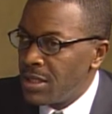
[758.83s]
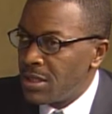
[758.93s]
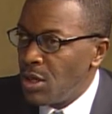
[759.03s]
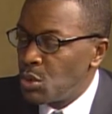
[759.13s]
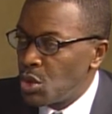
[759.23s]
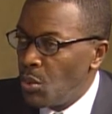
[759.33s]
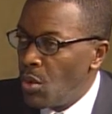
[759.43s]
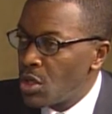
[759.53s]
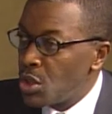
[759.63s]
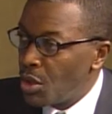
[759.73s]
distinguished
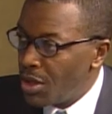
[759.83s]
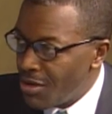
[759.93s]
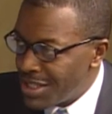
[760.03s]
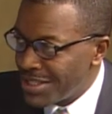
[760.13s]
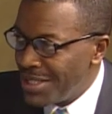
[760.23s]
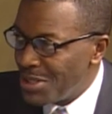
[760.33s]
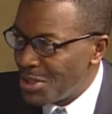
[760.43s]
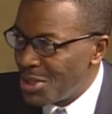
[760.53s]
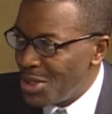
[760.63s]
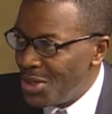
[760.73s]
award. So
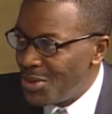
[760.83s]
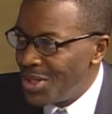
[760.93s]
congratulations to you.